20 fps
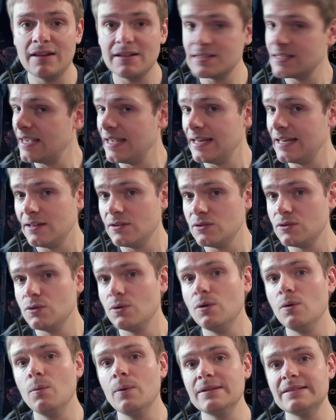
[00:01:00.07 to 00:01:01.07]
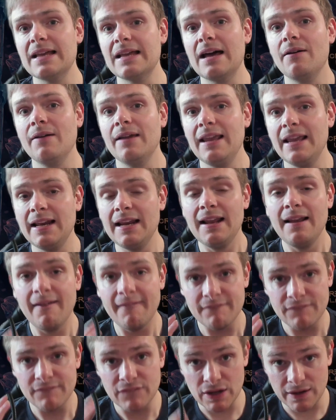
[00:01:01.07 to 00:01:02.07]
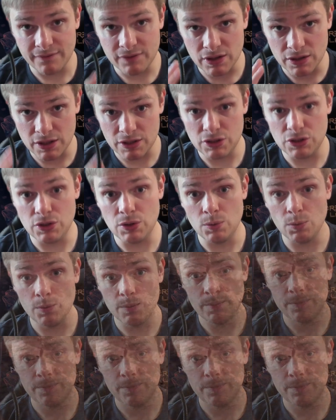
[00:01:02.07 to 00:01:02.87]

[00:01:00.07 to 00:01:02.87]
let's get into it without any further ado.